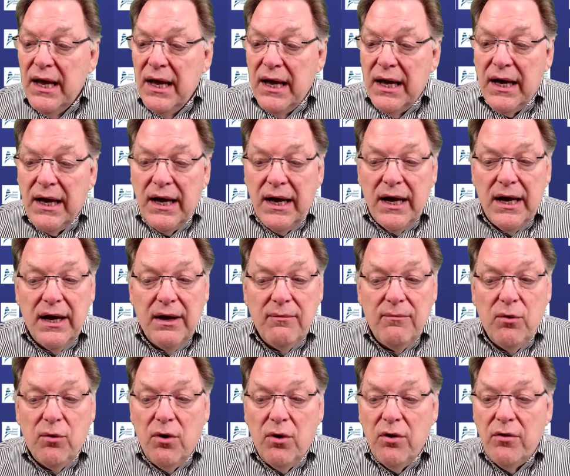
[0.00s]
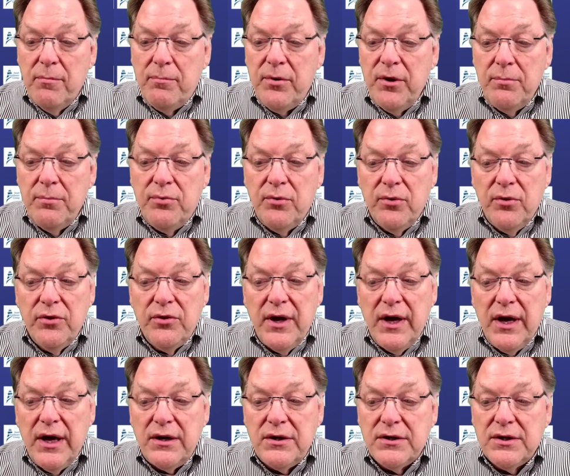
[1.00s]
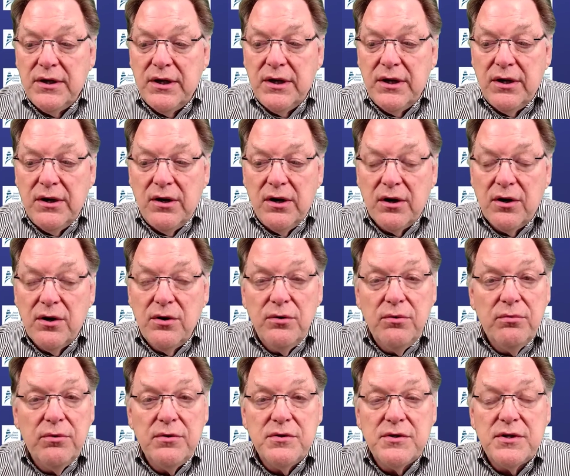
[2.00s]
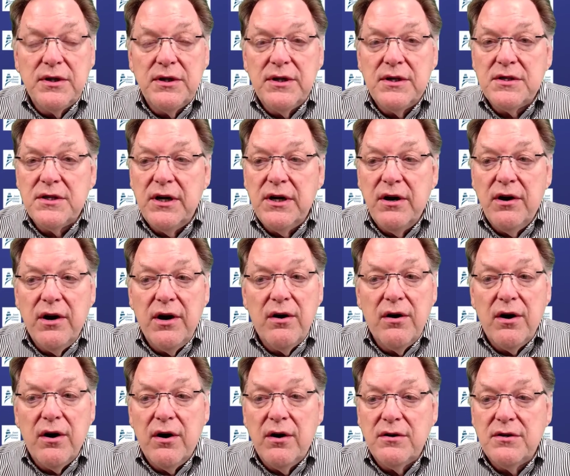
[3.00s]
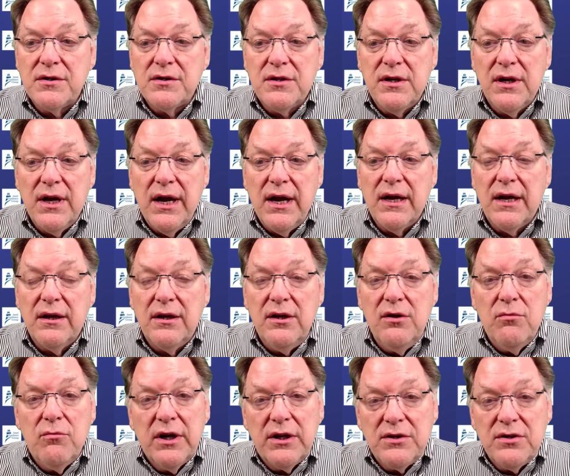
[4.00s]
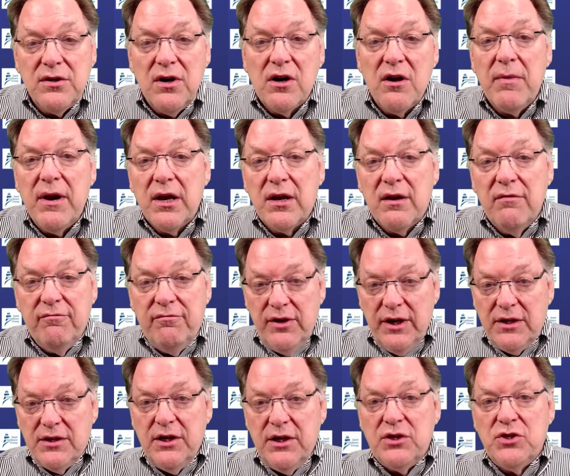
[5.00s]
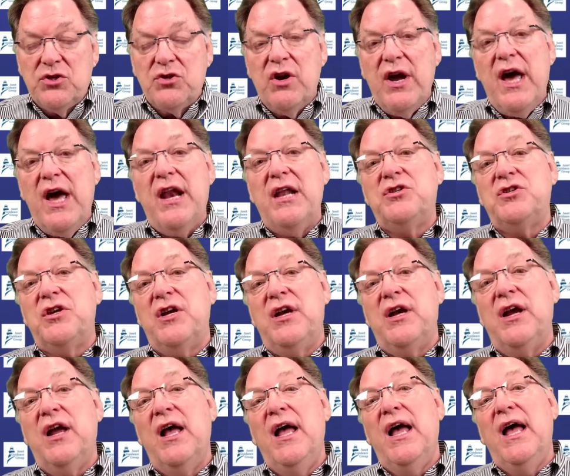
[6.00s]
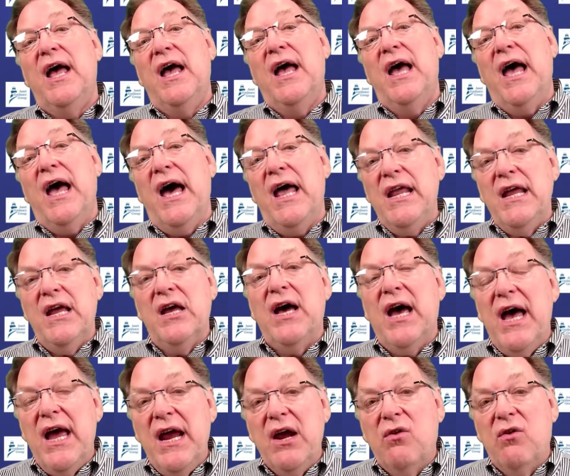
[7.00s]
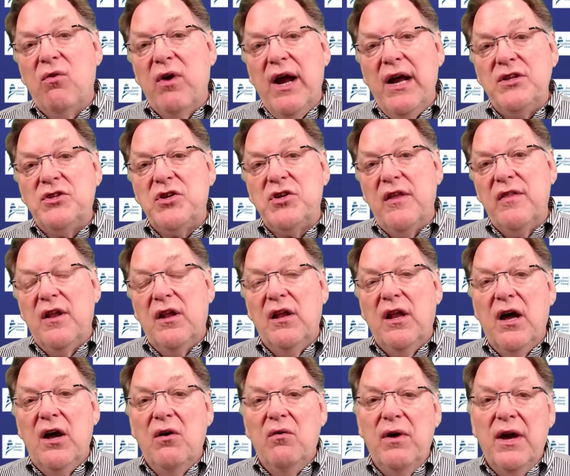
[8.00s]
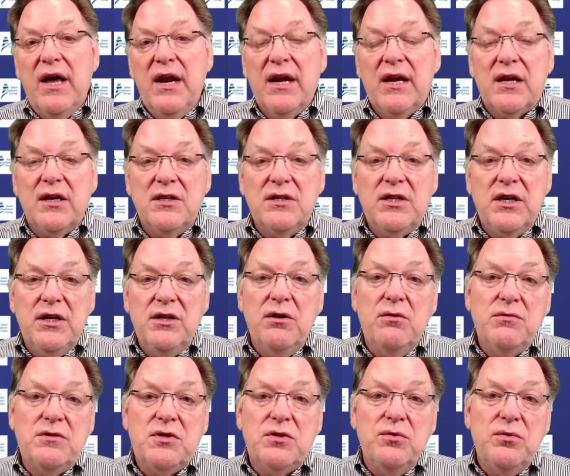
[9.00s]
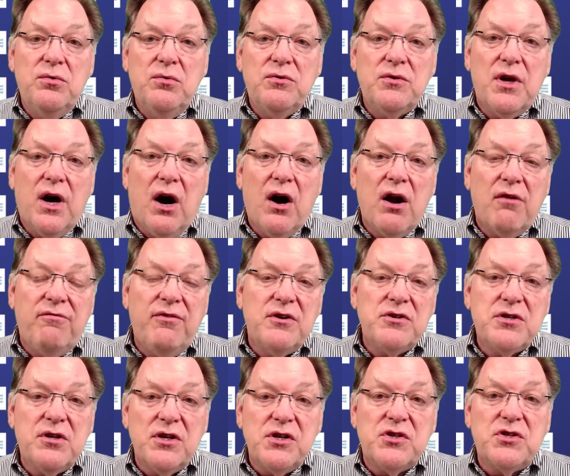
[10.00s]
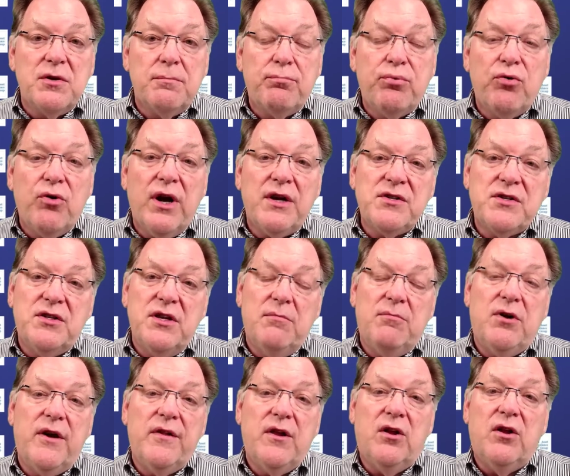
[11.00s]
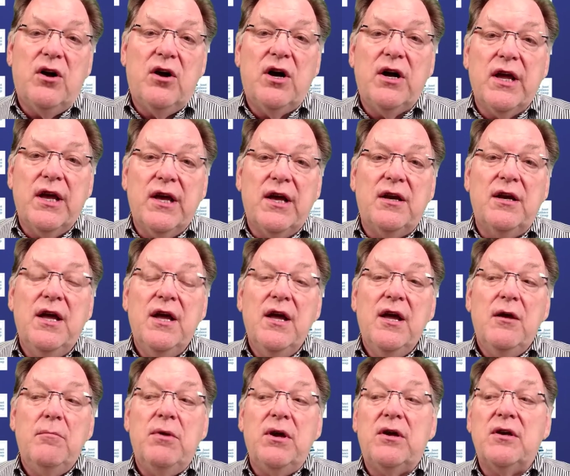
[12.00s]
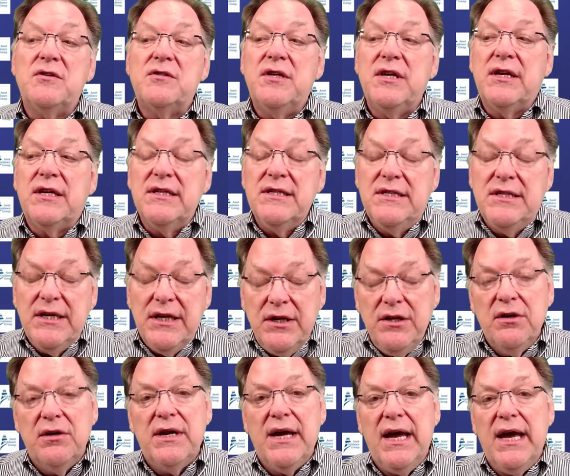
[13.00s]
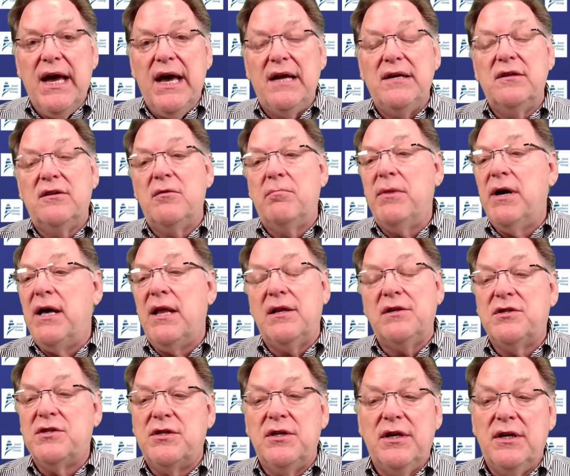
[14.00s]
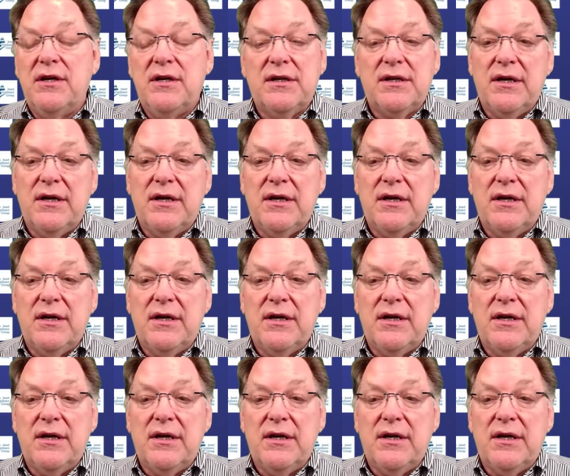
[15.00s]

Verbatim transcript: All the people that are gurus in this area are just like, you want to talk about a conflicting strategy. How do you hike rates on the low end and continue to artificially suppress them on the long end because they continue to add to their balance sheet